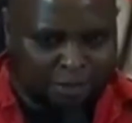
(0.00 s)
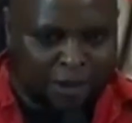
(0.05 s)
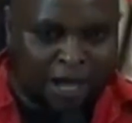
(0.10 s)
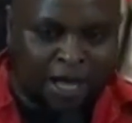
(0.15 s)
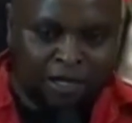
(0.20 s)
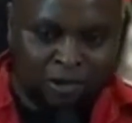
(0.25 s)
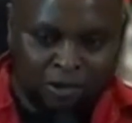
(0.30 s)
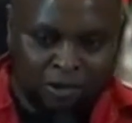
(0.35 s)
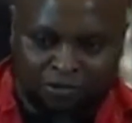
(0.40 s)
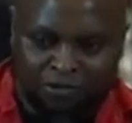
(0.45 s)

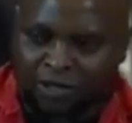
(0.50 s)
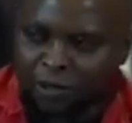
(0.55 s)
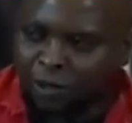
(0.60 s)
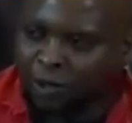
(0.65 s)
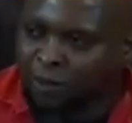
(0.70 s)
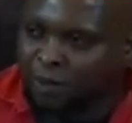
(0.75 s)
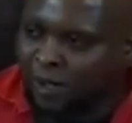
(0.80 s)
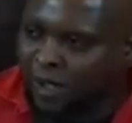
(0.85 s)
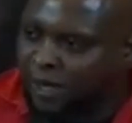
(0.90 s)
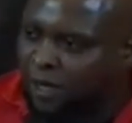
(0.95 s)
as part
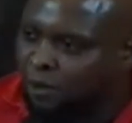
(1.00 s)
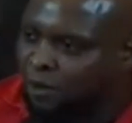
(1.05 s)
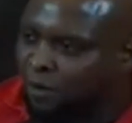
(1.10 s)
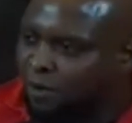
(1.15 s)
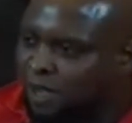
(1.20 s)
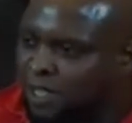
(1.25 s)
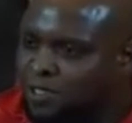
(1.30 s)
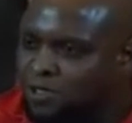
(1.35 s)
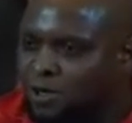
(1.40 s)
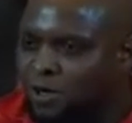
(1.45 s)
of the
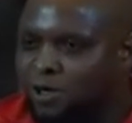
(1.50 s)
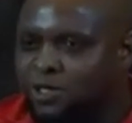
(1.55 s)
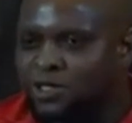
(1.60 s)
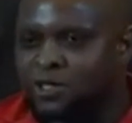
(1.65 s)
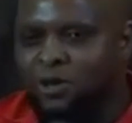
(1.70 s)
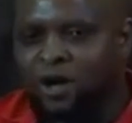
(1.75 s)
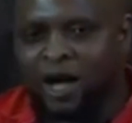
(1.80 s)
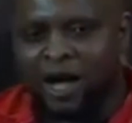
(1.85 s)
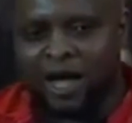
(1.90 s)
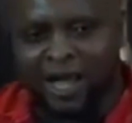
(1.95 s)
whippery, we
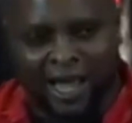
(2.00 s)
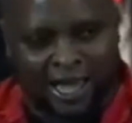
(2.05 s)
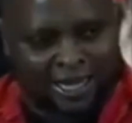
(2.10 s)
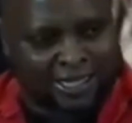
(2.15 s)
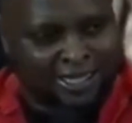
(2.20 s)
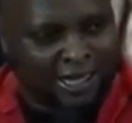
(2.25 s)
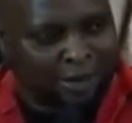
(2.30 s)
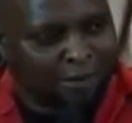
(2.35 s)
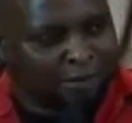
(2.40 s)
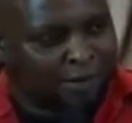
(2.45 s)
must also
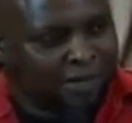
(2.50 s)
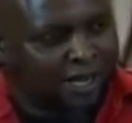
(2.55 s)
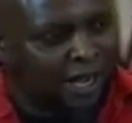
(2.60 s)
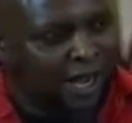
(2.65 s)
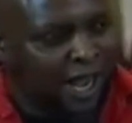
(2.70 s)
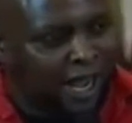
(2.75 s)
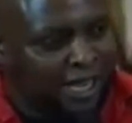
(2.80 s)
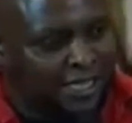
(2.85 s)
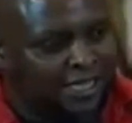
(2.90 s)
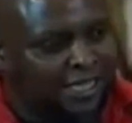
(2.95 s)
hire a
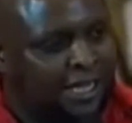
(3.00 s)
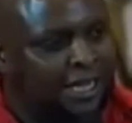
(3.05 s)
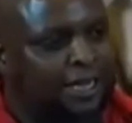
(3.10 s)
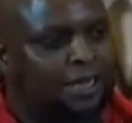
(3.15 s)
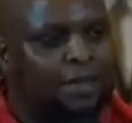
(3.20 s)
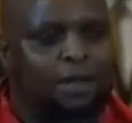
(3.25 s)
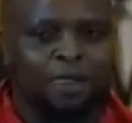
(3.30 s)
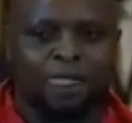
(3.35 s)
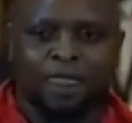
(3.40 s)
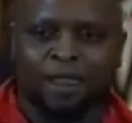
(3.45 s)
jumping
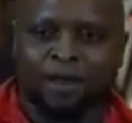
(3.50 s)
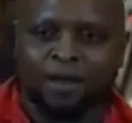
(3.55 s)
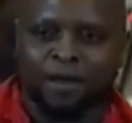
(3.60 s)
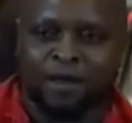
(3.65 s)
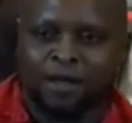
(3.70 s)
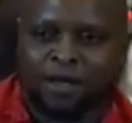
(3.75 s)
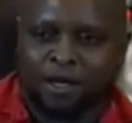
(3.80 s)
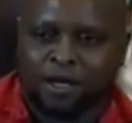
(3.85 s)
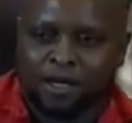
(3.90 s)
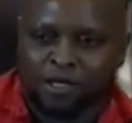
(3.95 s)
castle,
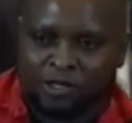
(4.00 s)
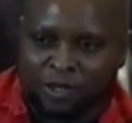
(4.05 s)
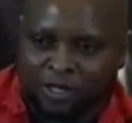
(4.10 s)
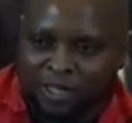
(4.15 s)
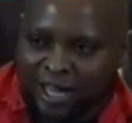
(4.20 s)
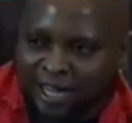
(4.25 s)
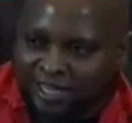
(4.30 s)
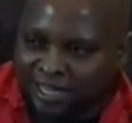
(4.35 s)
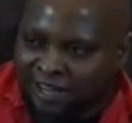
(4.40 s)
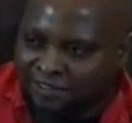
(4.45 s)

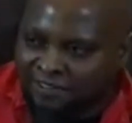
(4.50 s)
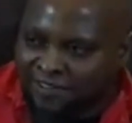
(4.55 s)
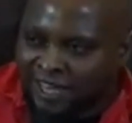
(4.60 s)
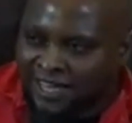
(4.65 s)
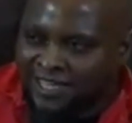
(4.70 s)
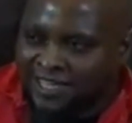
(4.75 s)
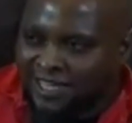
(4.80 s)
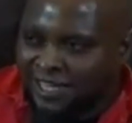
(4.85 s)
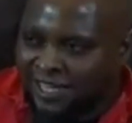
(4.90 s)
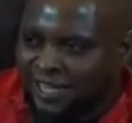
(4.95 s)
so
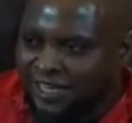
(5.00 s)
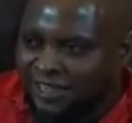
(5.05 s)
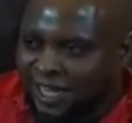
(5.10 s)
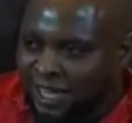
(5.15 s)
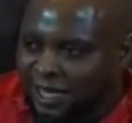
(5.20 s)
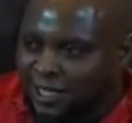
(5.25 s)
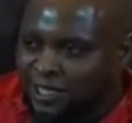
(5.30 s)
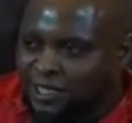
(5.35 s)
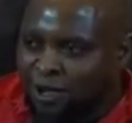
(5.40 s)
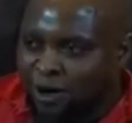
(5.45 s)
that after
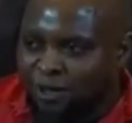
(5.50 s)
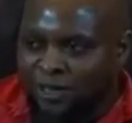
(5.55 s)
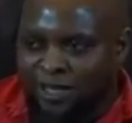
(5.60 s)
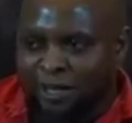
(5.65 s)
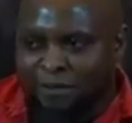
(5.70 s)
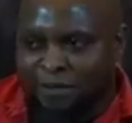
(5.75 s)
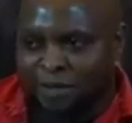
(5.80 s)
singing that